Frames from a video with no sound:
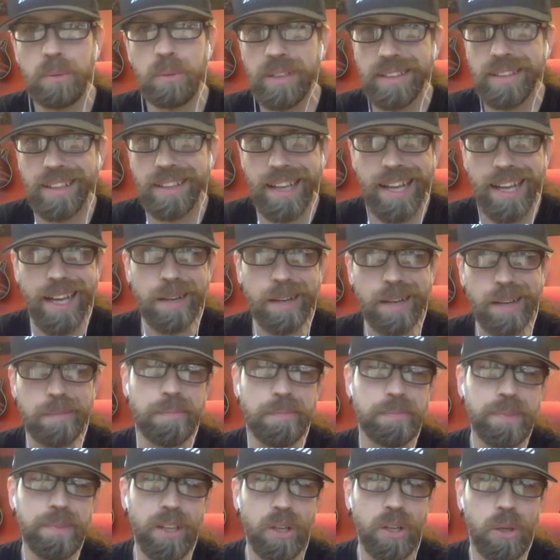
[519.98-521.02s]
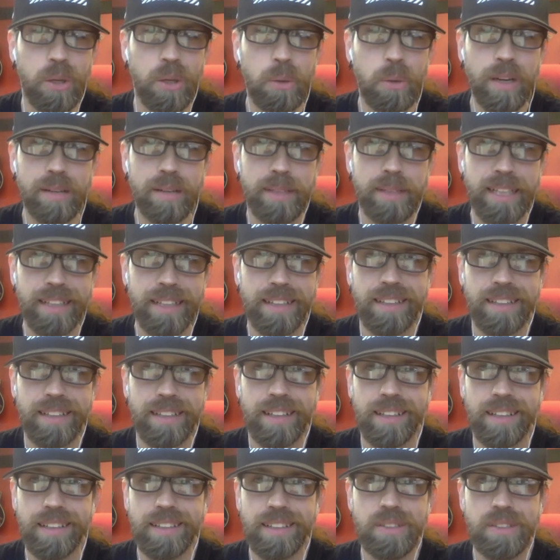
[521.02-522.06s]
I really am. You know, I mean,
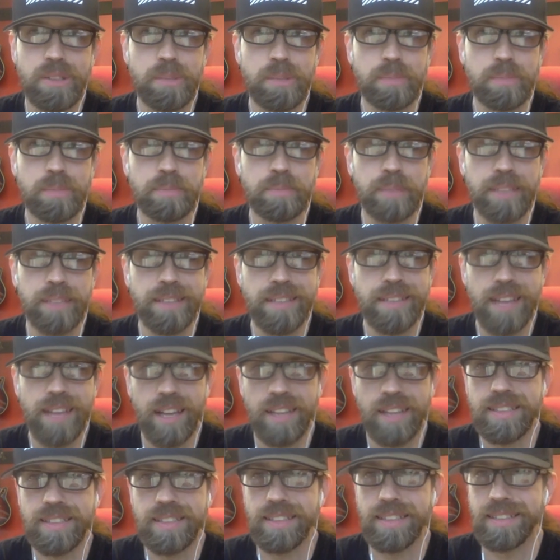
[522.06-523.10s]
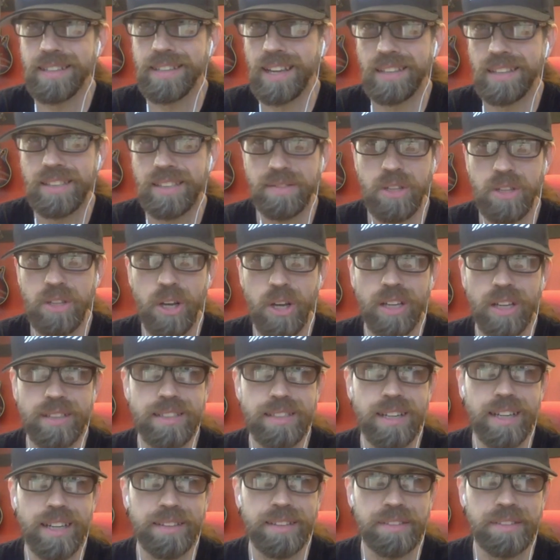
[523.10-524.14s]
there's been tons and tons of
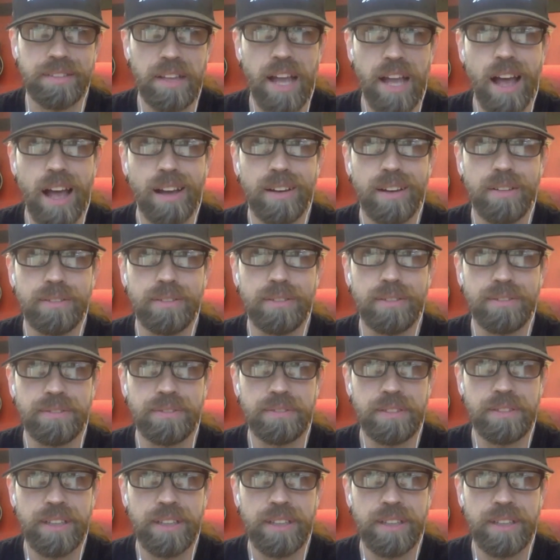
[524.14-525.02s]
dogs that I love